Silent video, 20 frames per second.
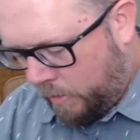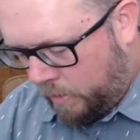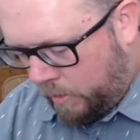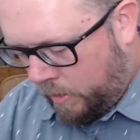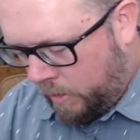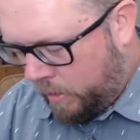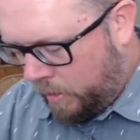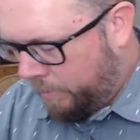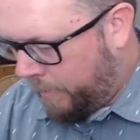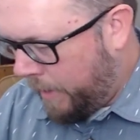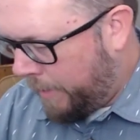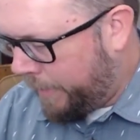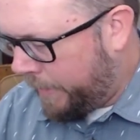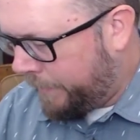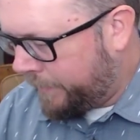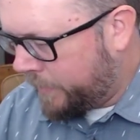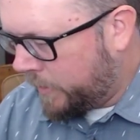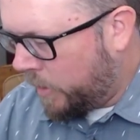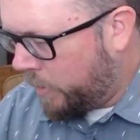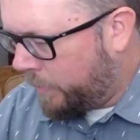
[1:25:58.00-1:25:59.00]
Um, I might
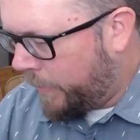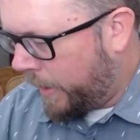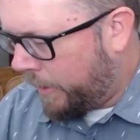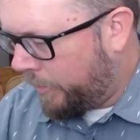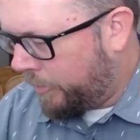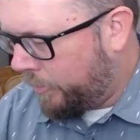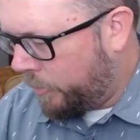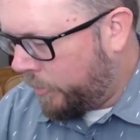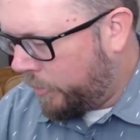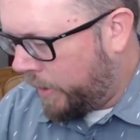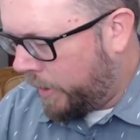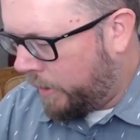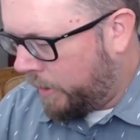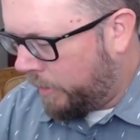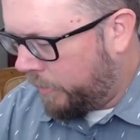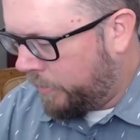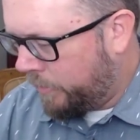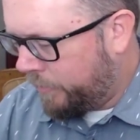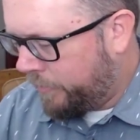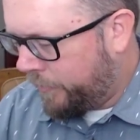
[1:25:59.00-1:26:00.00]
have to go back through
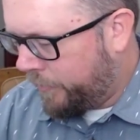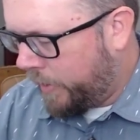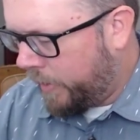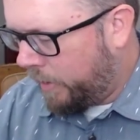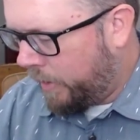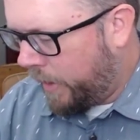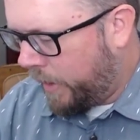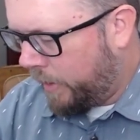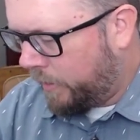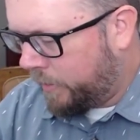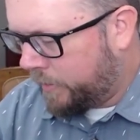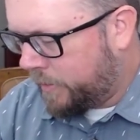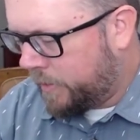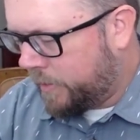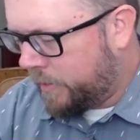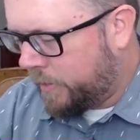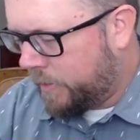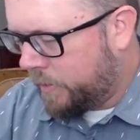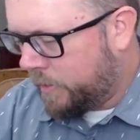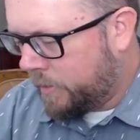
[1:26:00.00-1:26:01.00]
here, figure out
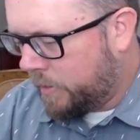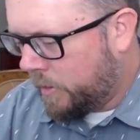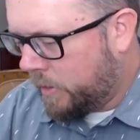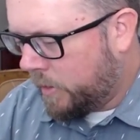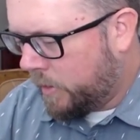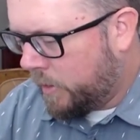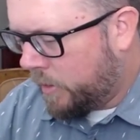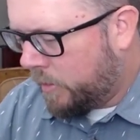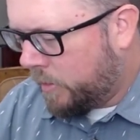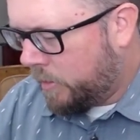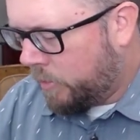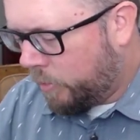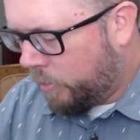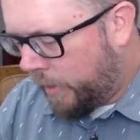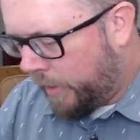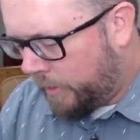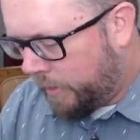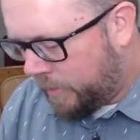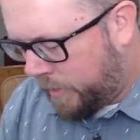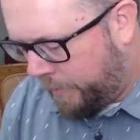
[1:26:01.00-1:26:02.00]
what
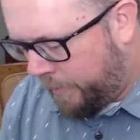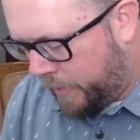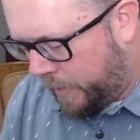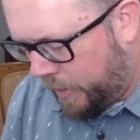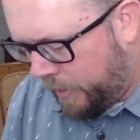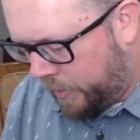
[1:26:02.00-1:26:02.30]
else I'm going to